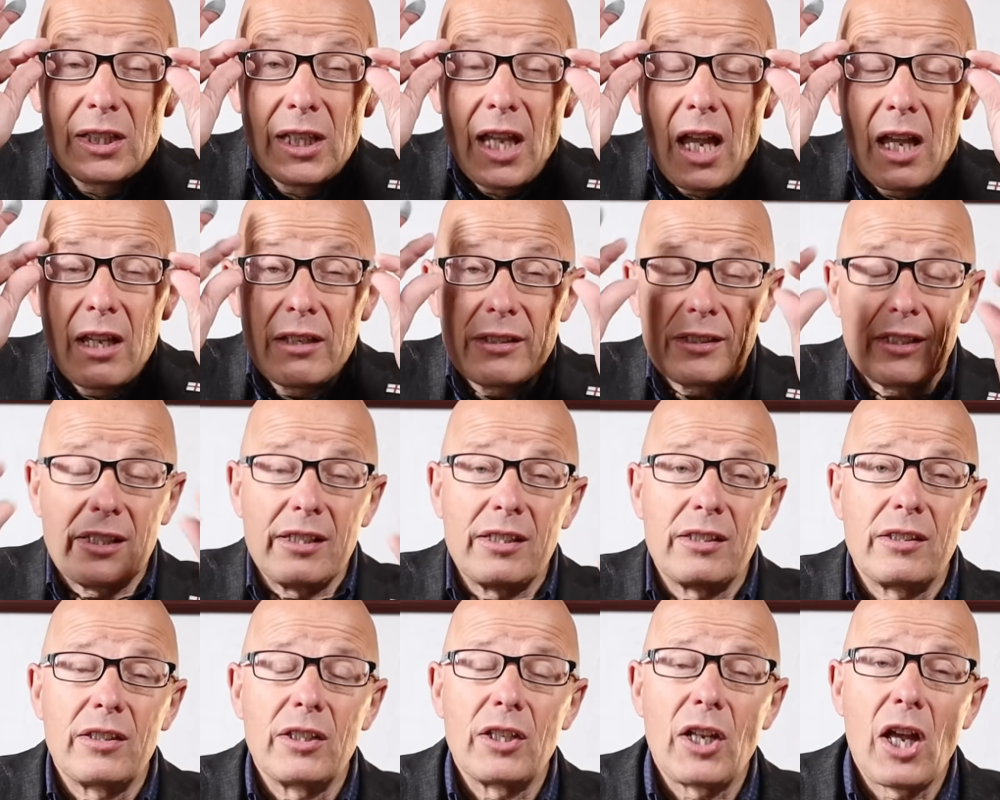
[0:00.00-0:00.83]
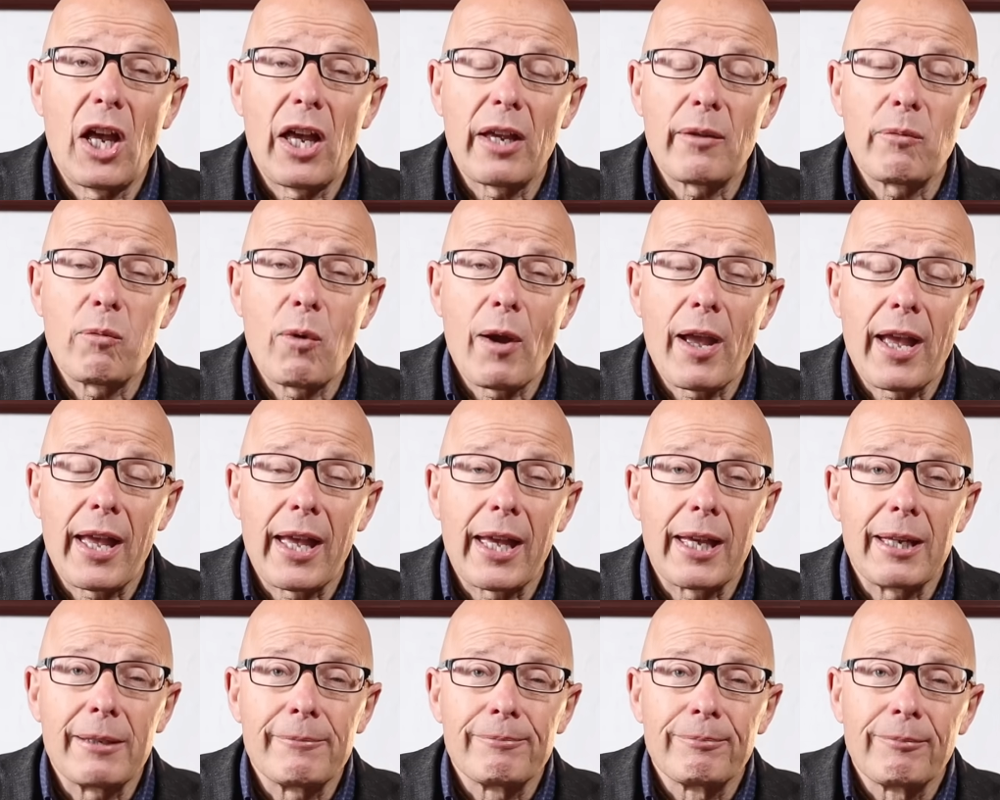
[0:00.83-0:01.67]
glasses that I
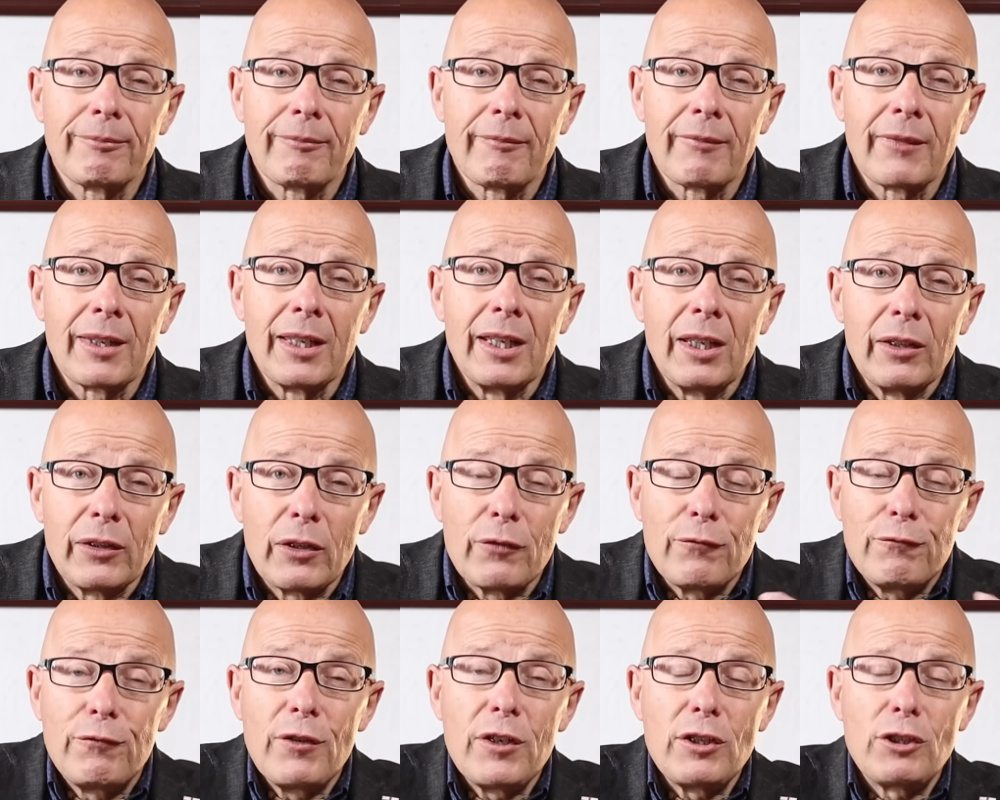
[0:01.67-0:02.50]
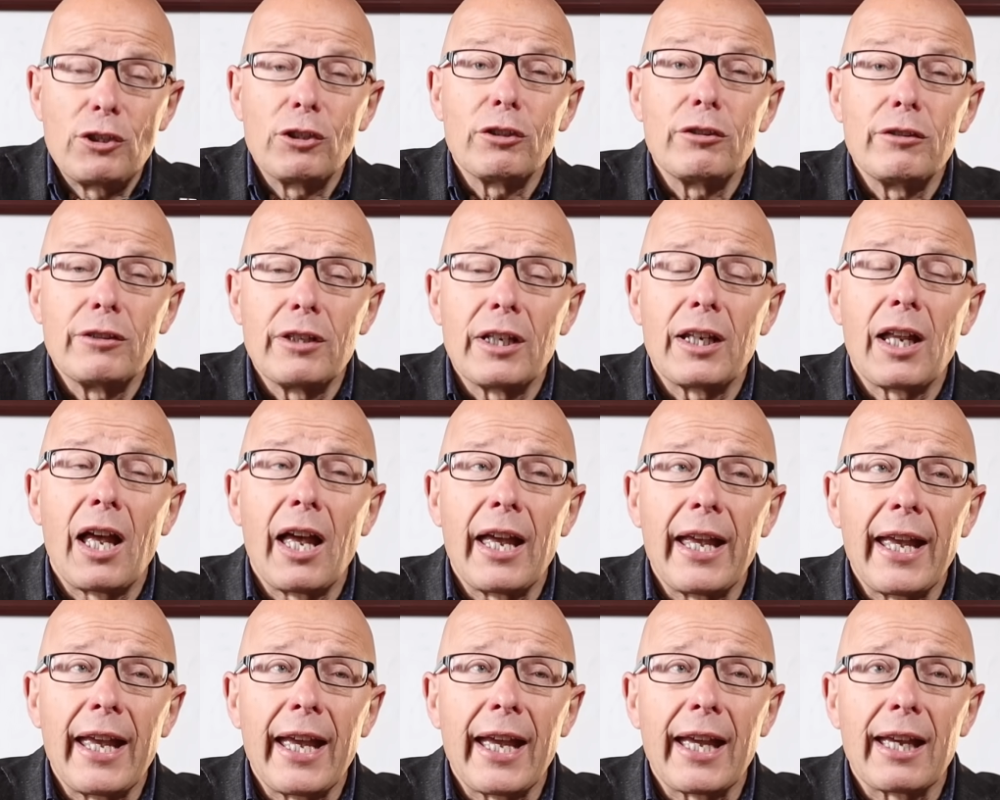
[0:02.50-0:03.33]
wear, the vision that
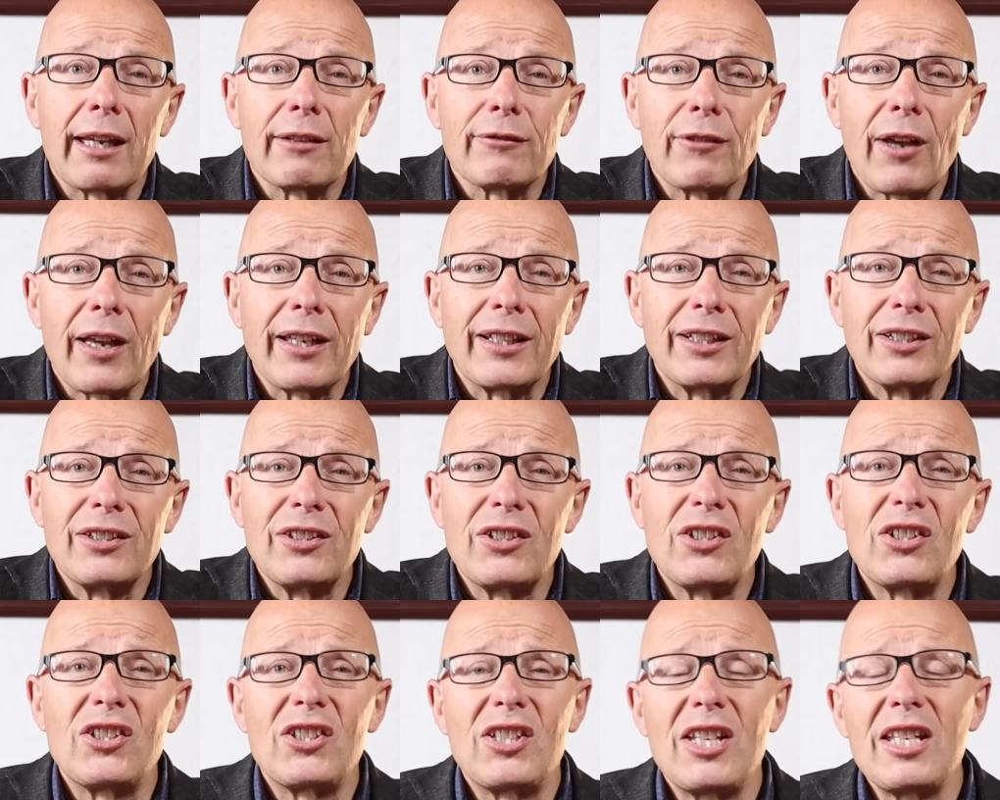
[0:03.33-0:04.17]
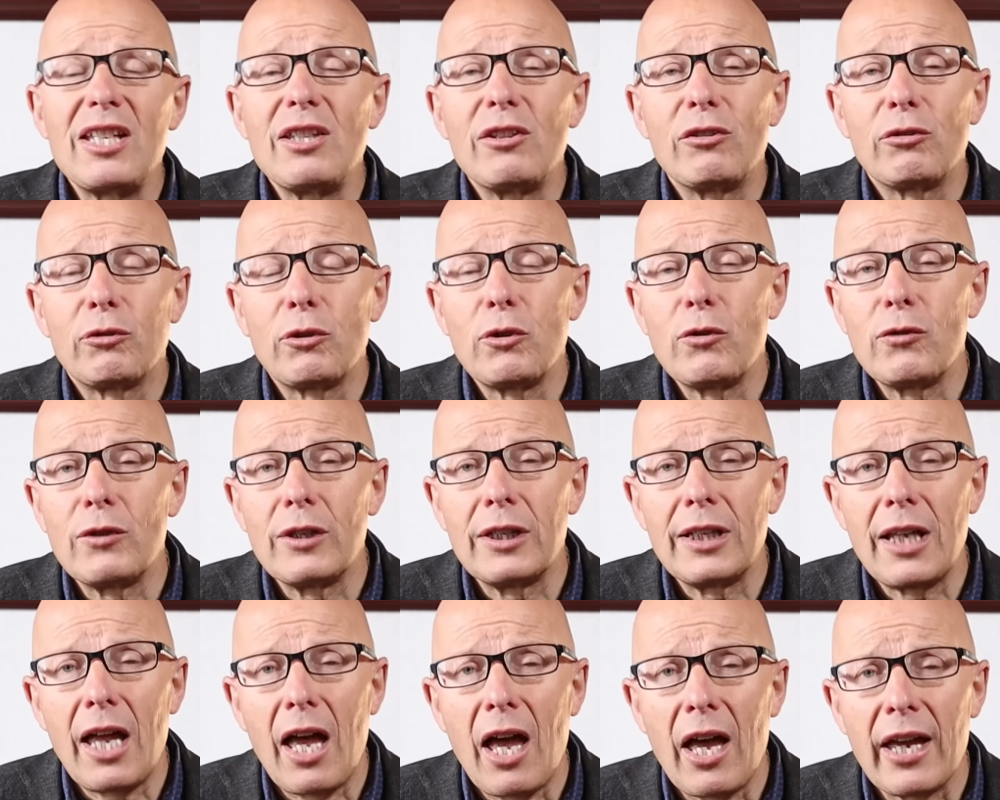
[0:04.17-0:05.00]
I have, I can see through the
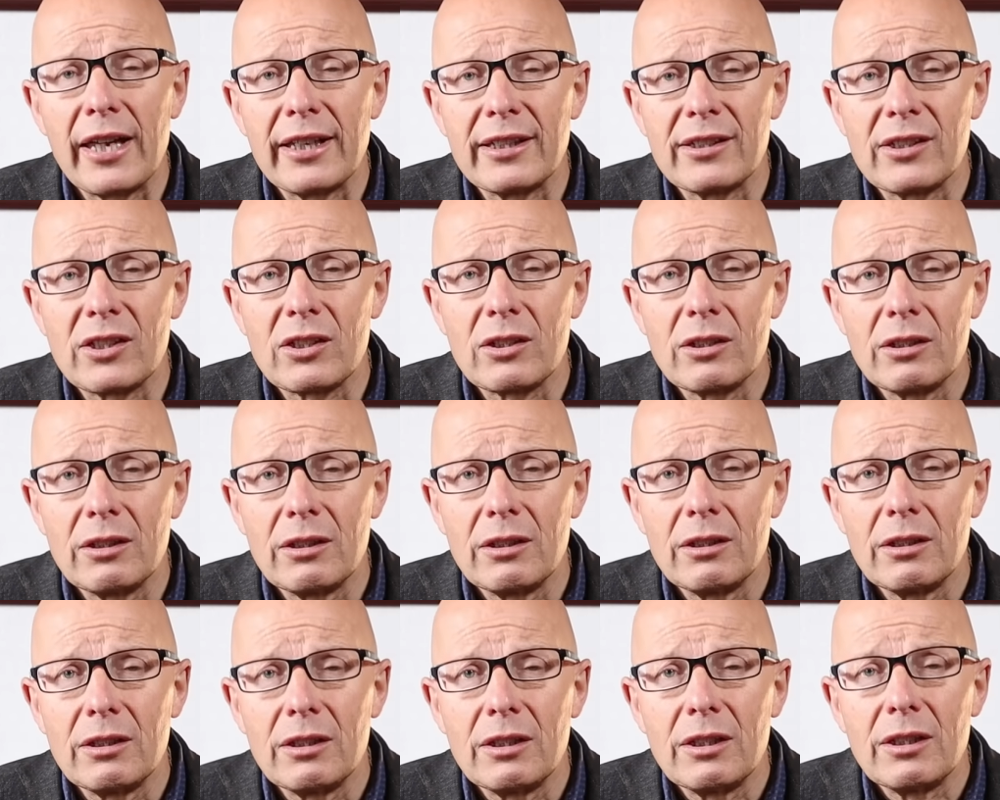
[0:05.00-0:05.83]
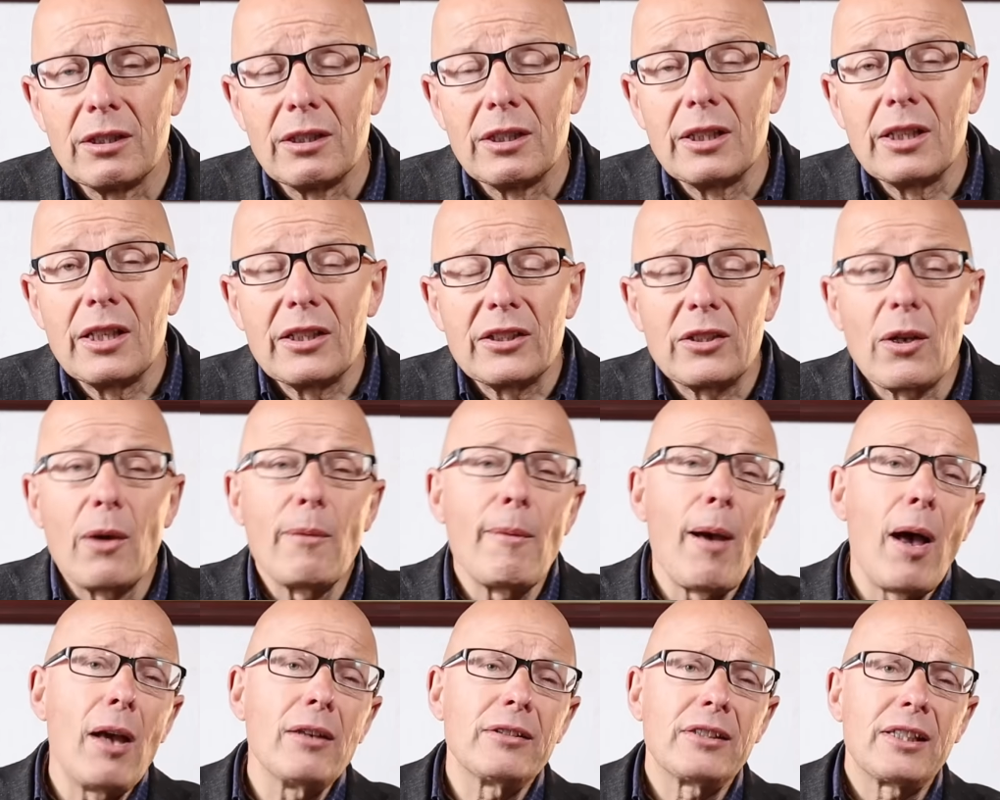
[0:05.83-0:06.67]
lies. So
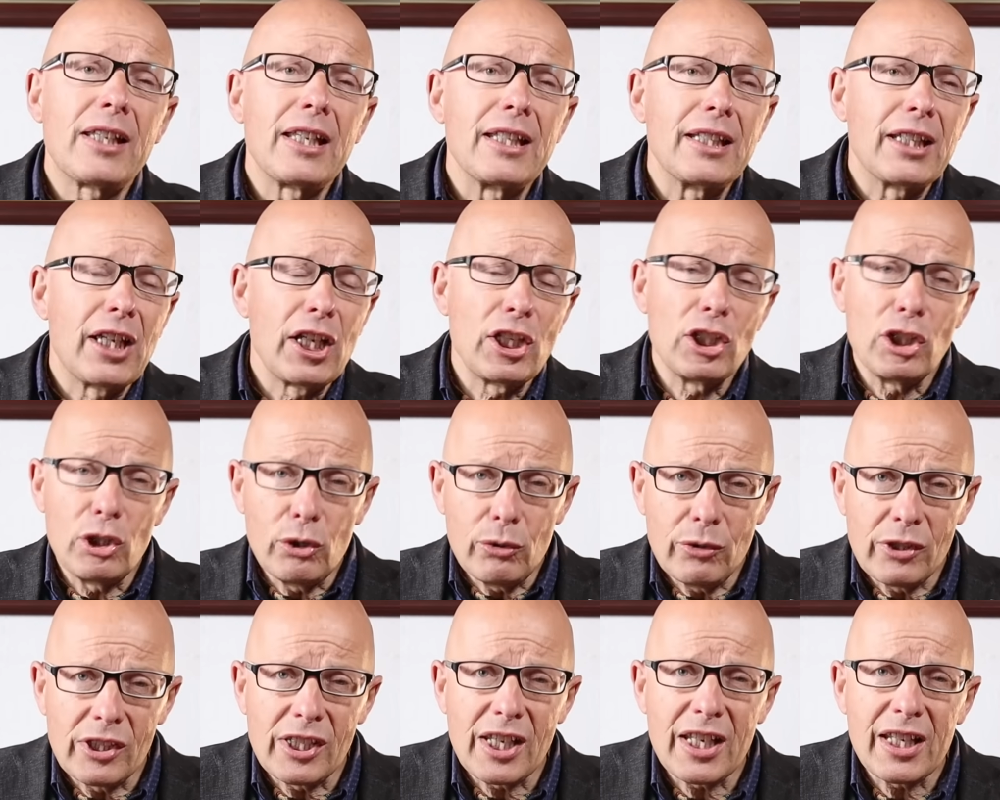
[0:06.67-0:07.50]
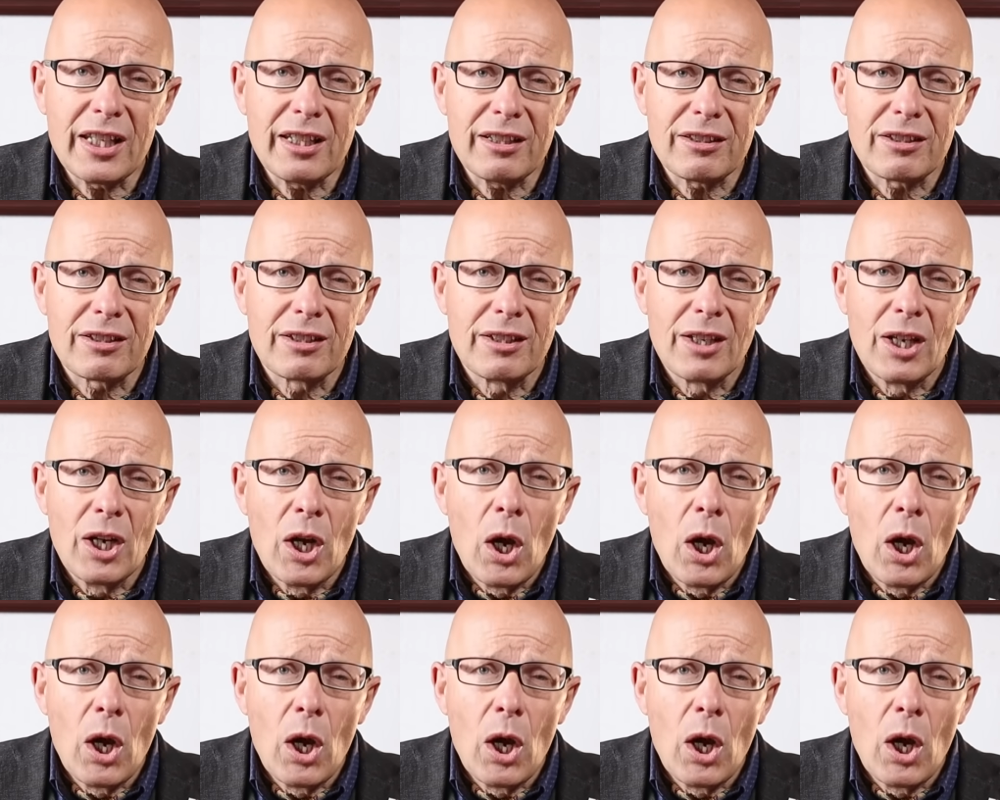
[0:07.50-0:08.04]
I'm asking, can you see it?